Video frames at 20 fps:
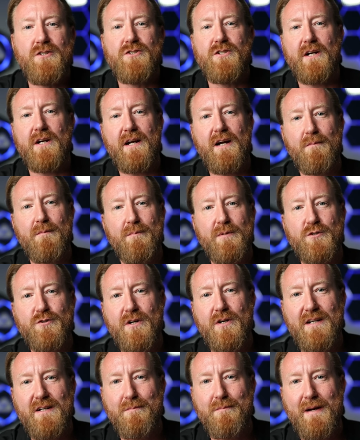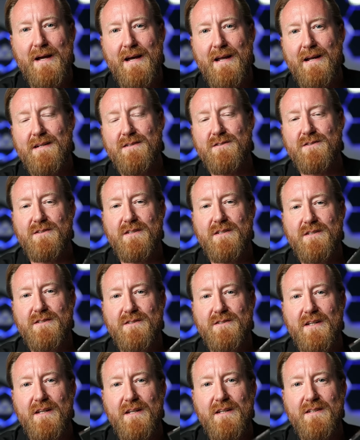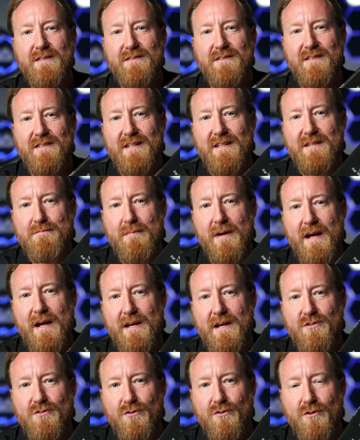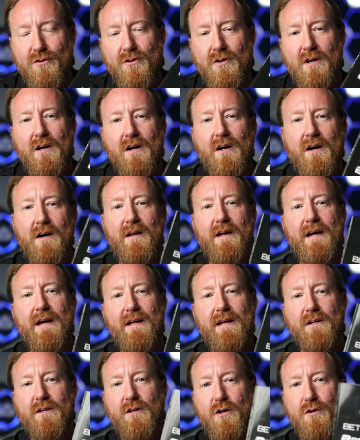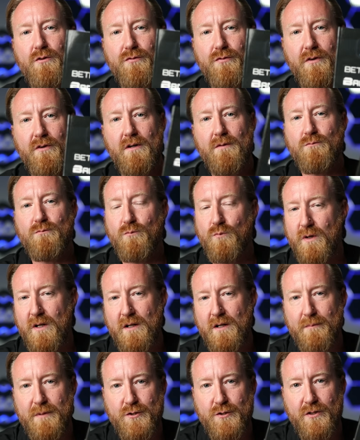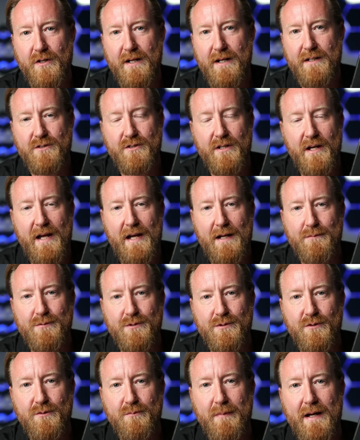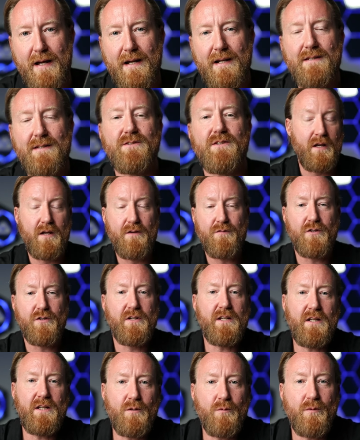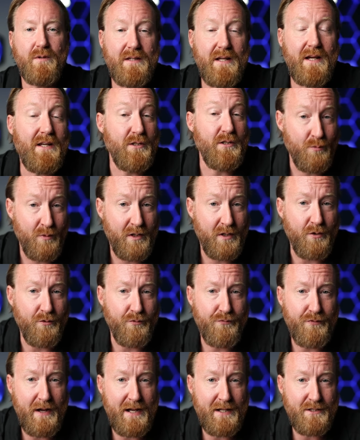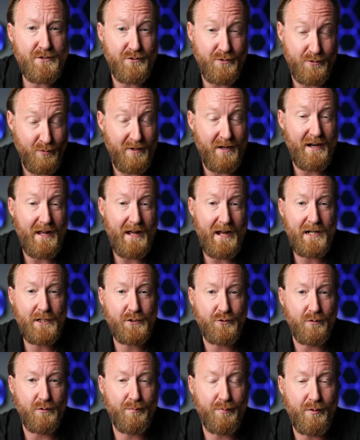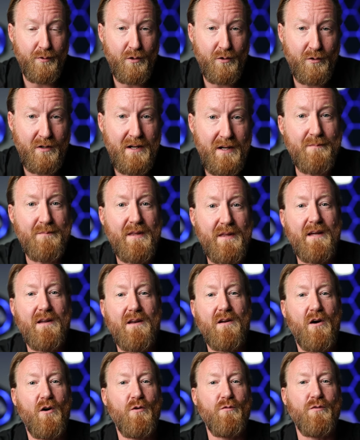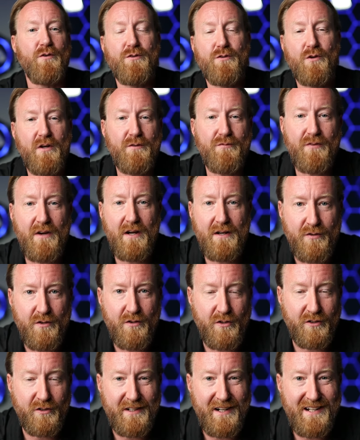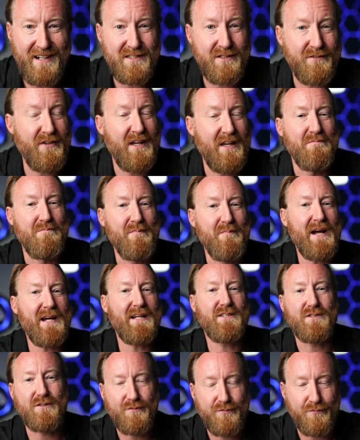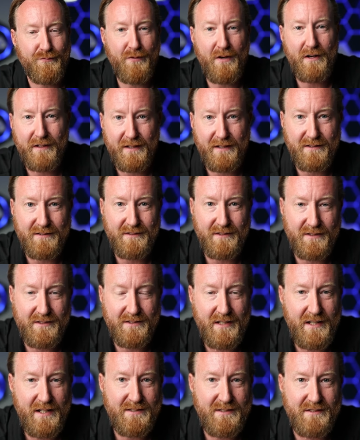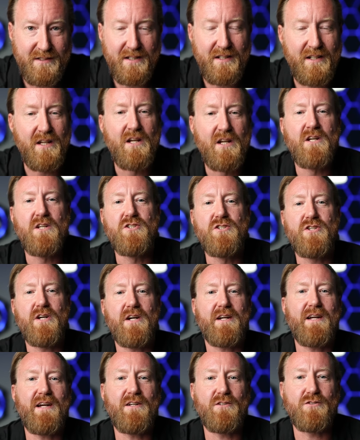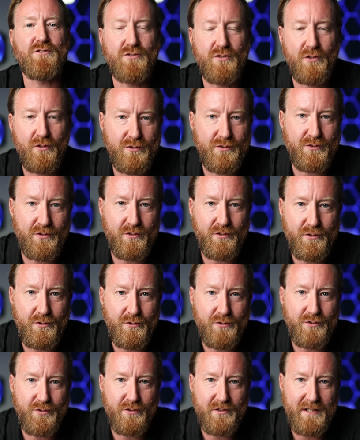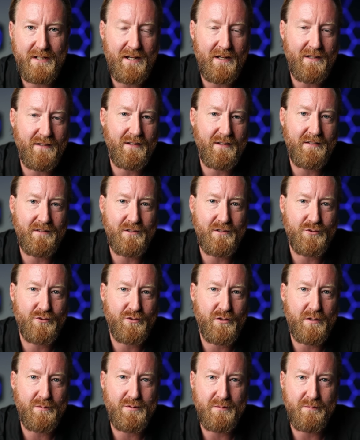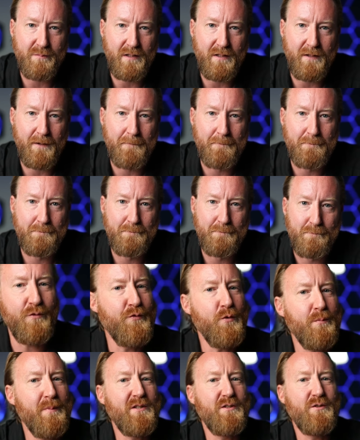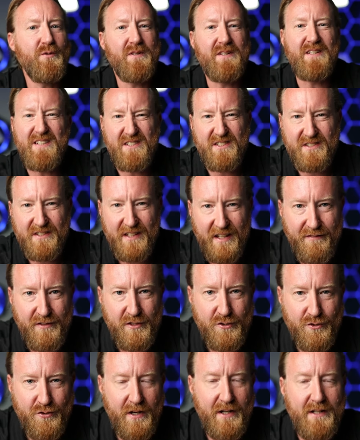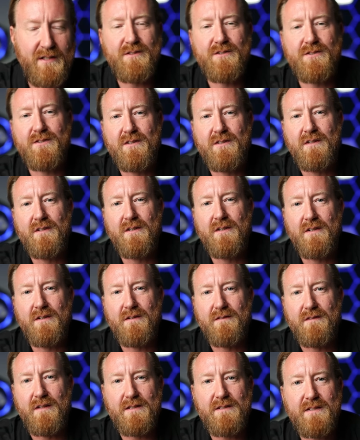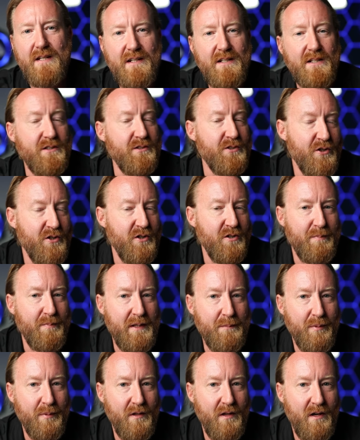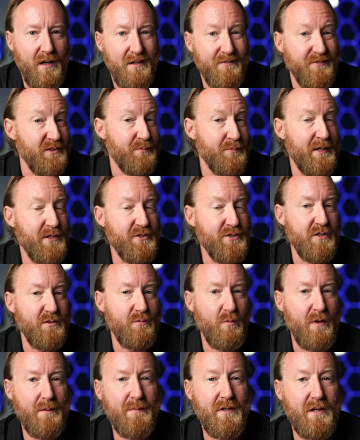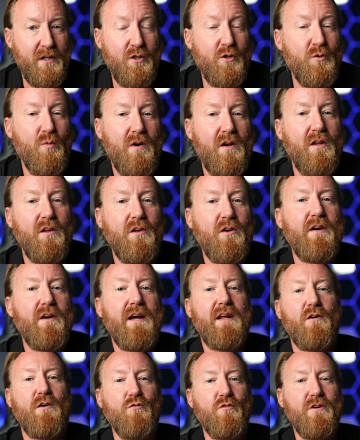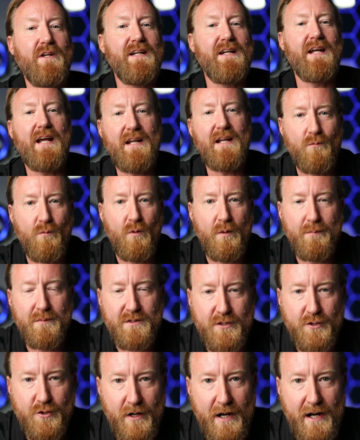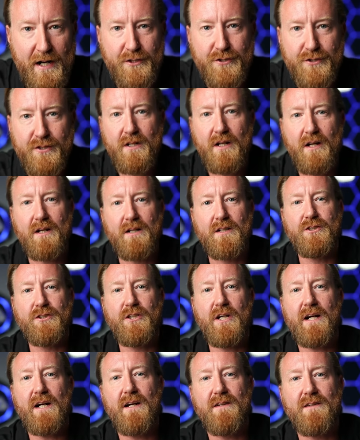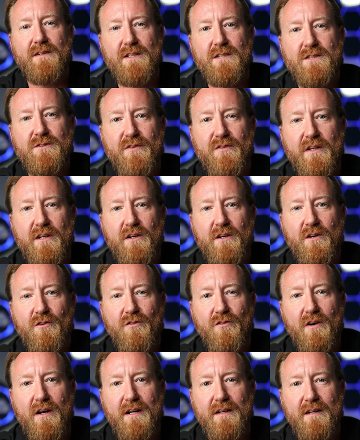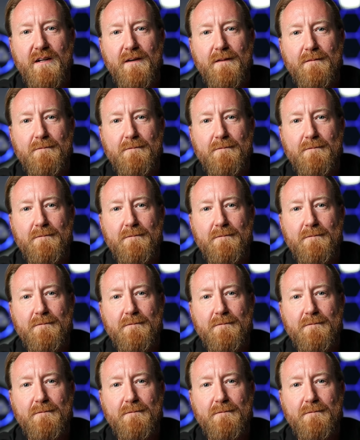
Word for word: check out Betrayed to Badass. This is the manual on how to go from, well, betrayed to absolute badass. If you're dealing with that and you wanna go faster, you want an actual program that over 3,500 guys have had massive fucking success in, check out Soul Seducer down in the description below. So if you've been doing these seven traits, that tend to turn people off, especially women, and you wanna learn how to regain a woman's attraction, check out this video right